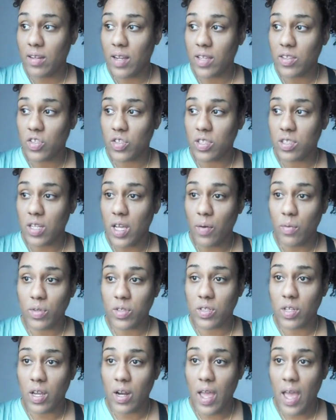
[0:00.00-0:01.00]
That's just not
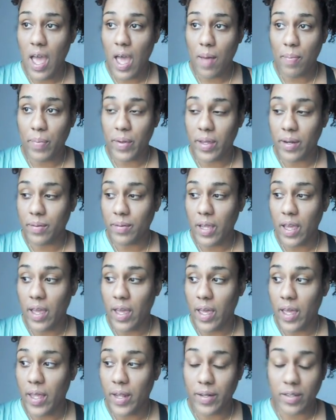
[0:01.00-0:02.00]
what's going to happen.
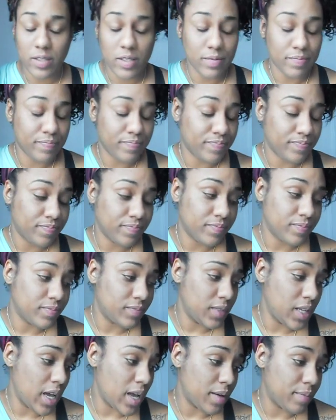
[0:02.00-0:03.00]
And
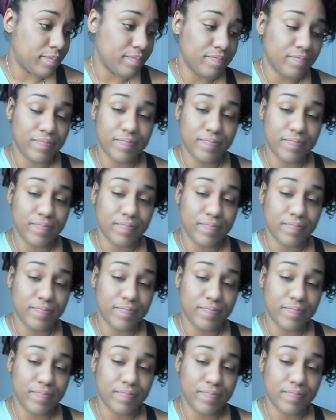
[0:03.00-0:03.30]
yeah,